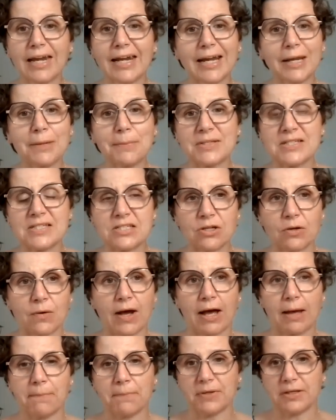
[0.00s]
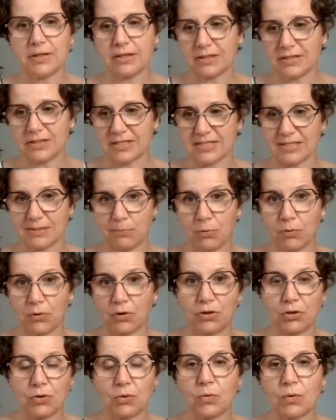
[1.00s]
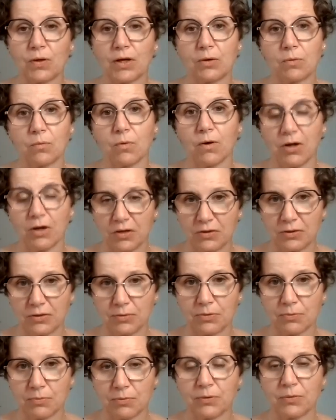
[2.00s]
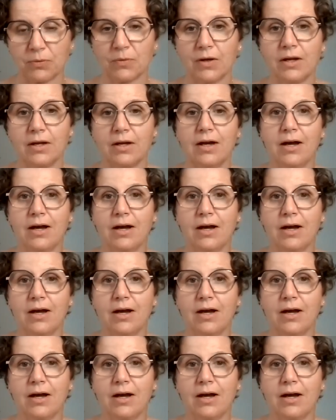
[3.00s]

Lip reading: And I'd be so happy to support you and walk you through.